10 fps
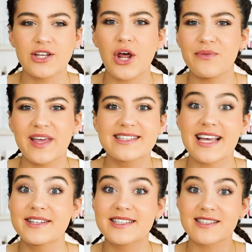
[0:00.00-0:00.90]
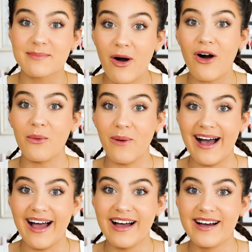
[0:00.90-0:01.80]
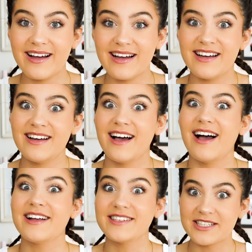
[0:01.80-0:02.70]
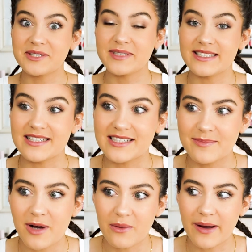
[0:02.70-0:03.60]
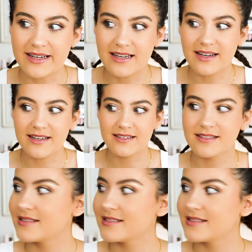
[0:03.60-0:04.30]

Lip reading: You know, they said smart wear, and you know when you see smart wear, you're like,